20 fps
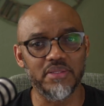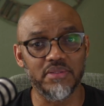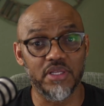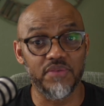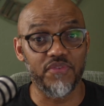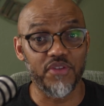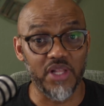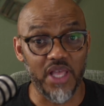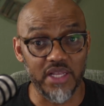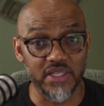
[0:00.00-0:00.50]
If
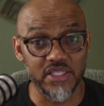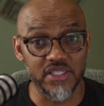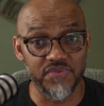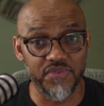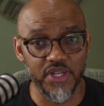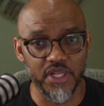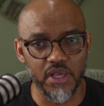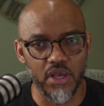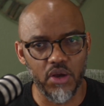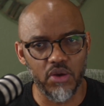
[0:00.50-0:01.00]
you like this
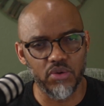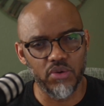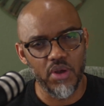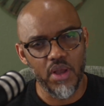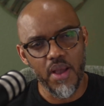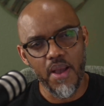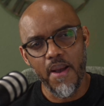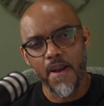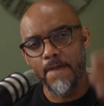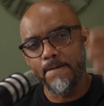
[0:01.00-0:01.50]
video,
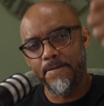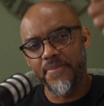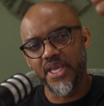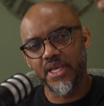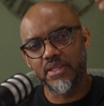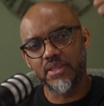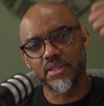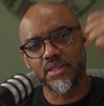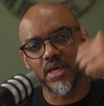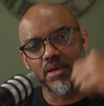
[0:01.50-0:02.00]
a
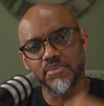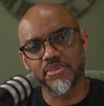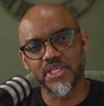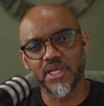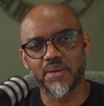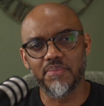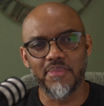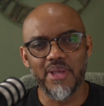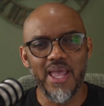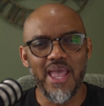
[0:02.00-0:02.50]
big thumbs
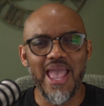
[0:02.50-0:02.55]
up.